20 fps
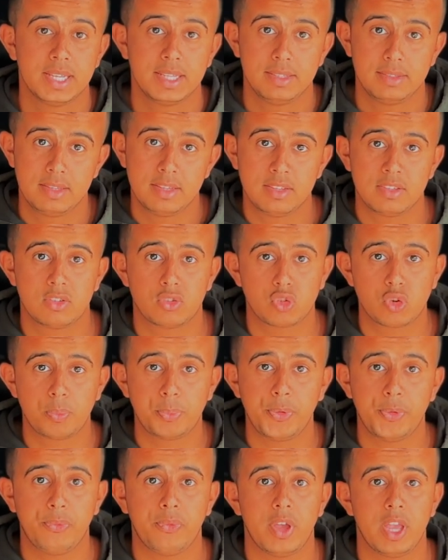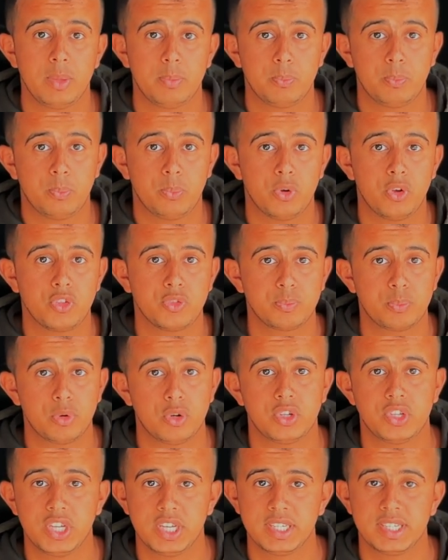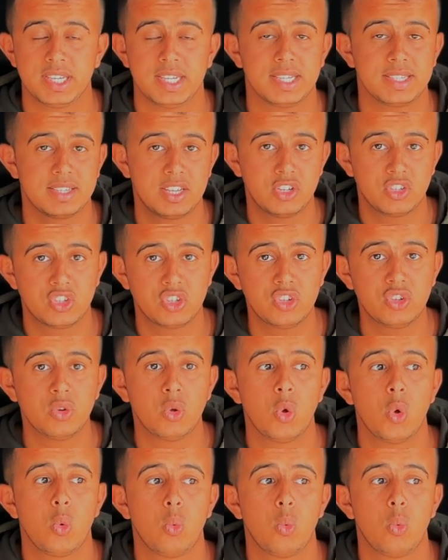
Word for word: This Shopify post purchase extension